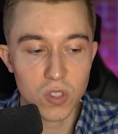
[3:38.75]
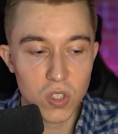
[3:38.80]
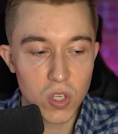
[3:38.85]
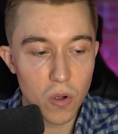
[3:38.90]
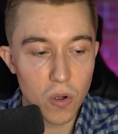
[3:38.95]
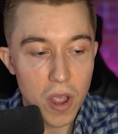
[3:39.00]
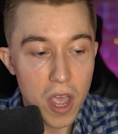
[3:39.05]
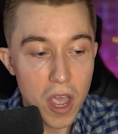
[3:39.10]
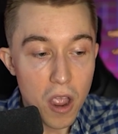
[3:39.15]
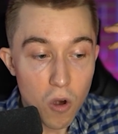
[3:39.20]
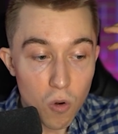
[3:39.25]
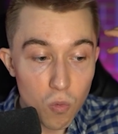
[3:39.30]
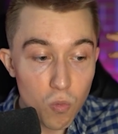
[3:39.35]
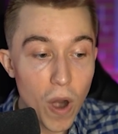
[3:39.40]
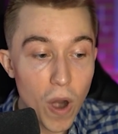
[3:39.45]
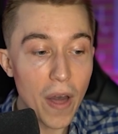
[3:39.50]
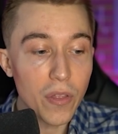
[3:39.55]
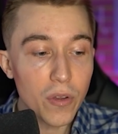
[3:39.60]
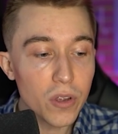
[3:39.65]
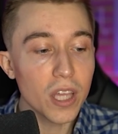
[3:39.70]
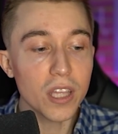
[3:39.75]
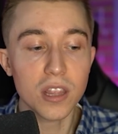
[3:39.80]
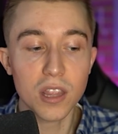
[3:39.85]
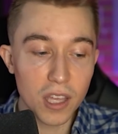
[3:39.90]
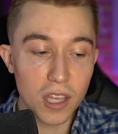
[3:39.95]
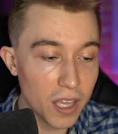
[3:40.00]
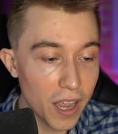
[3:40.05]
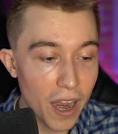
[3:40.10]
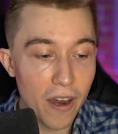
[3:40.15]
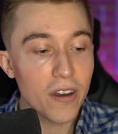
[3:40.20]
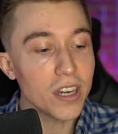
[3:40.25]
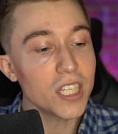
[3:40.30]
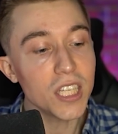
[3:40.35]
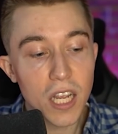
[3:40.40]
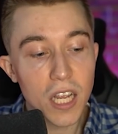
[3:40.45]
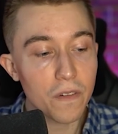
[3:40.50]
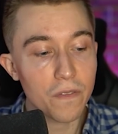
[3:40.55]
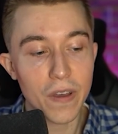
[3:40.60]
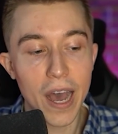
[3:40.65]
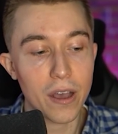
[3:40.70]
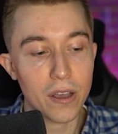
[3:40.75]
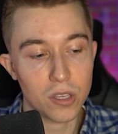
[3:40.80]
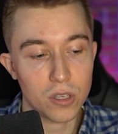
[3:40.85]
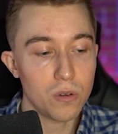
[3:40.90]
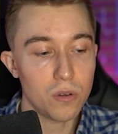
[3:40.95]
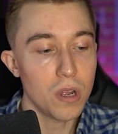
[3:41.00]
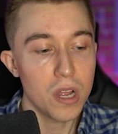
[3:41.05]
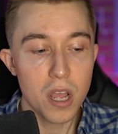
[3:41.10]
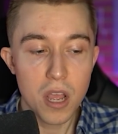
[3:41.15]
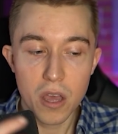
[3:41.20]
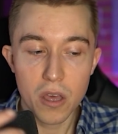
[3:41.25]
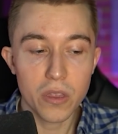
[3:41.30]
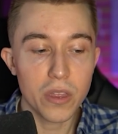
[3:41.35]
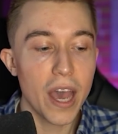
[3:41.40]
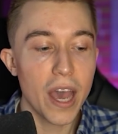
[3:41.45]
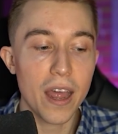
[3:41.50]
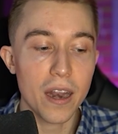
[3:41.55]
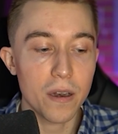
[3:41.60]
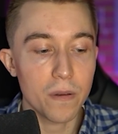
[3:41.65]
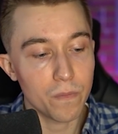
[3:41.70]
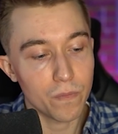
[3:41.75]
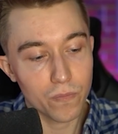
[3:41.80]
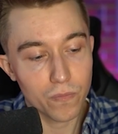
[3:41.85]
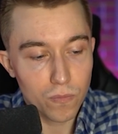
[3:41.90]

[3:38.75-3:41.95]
So rather get the guaranteed value than,